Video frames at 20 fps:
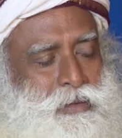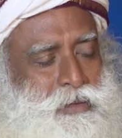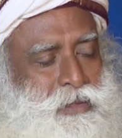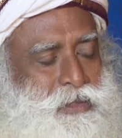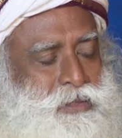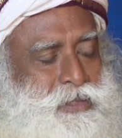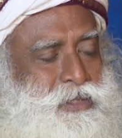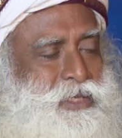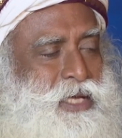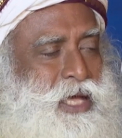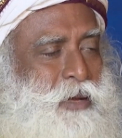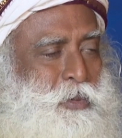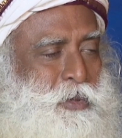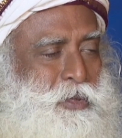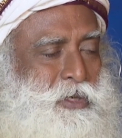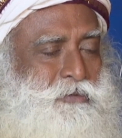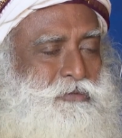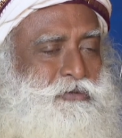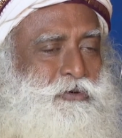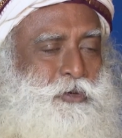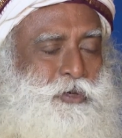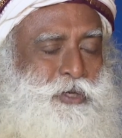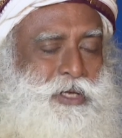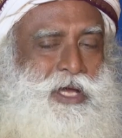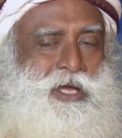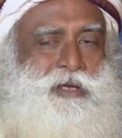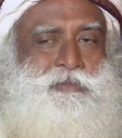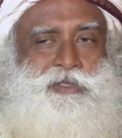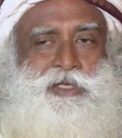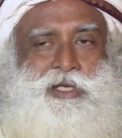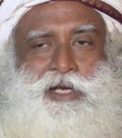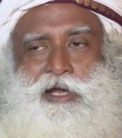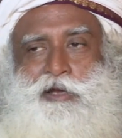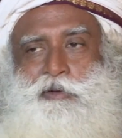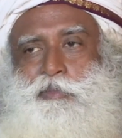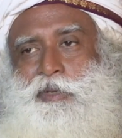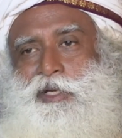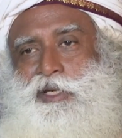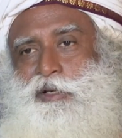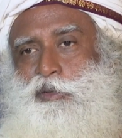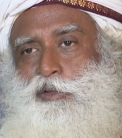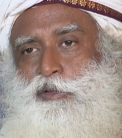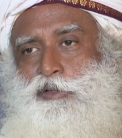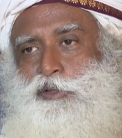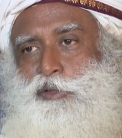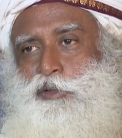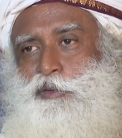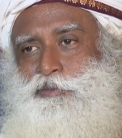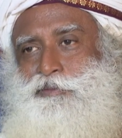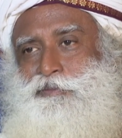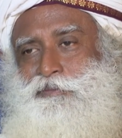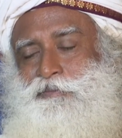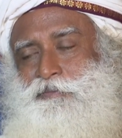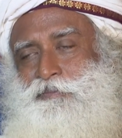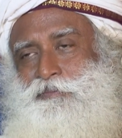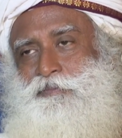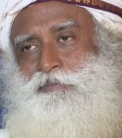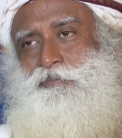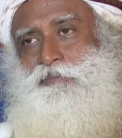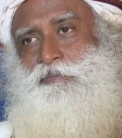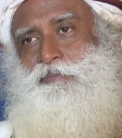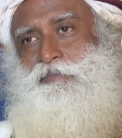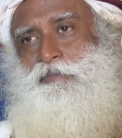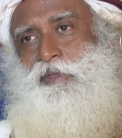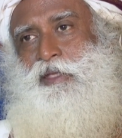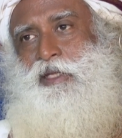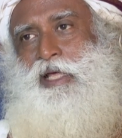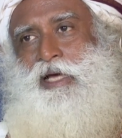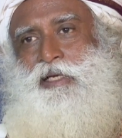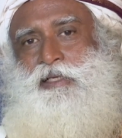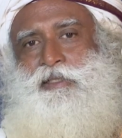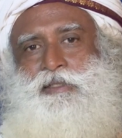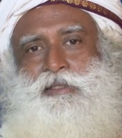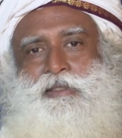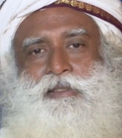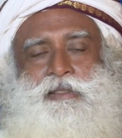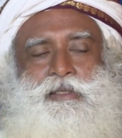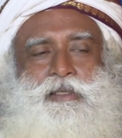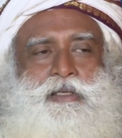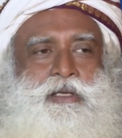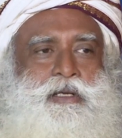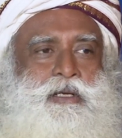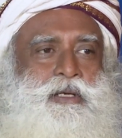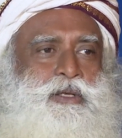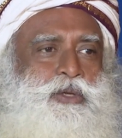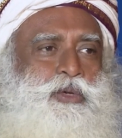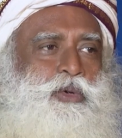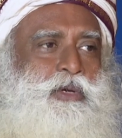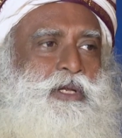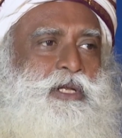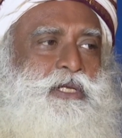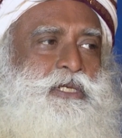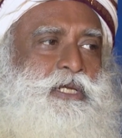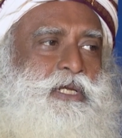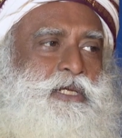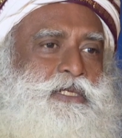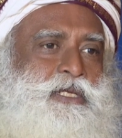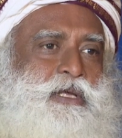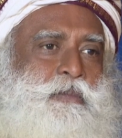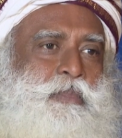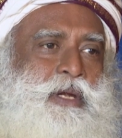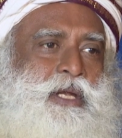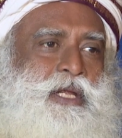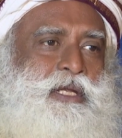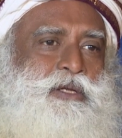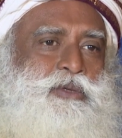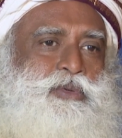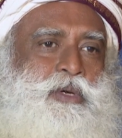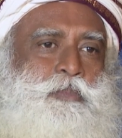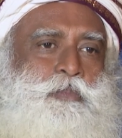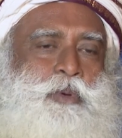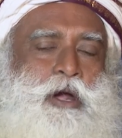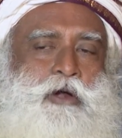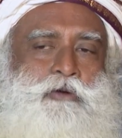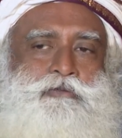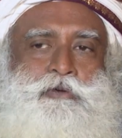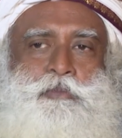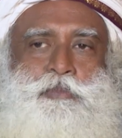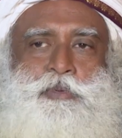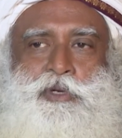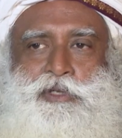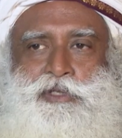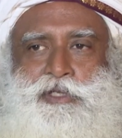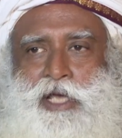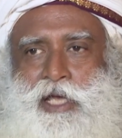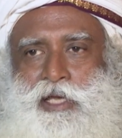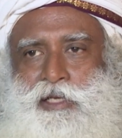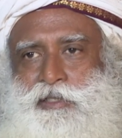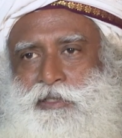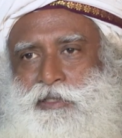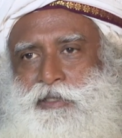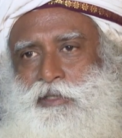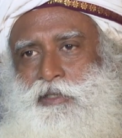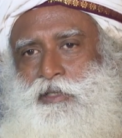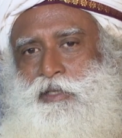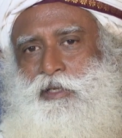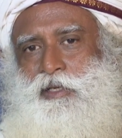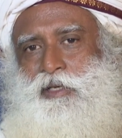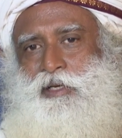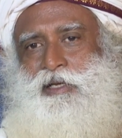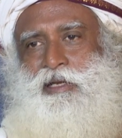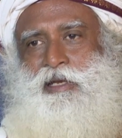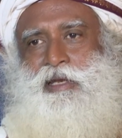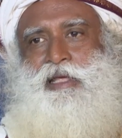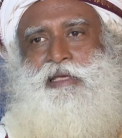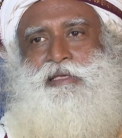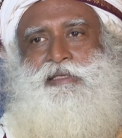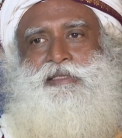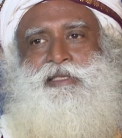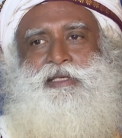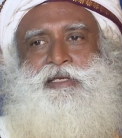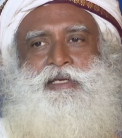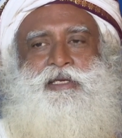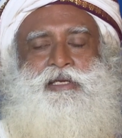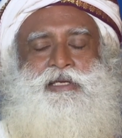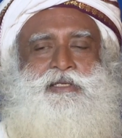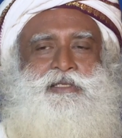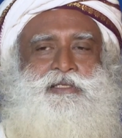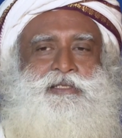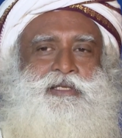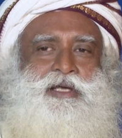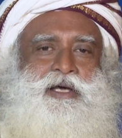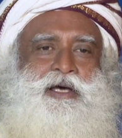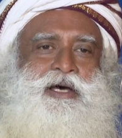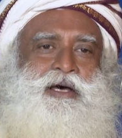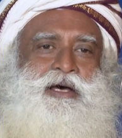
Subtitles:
This has happened a few times around me also, that you initiate somebody into a powerful process, next thing is,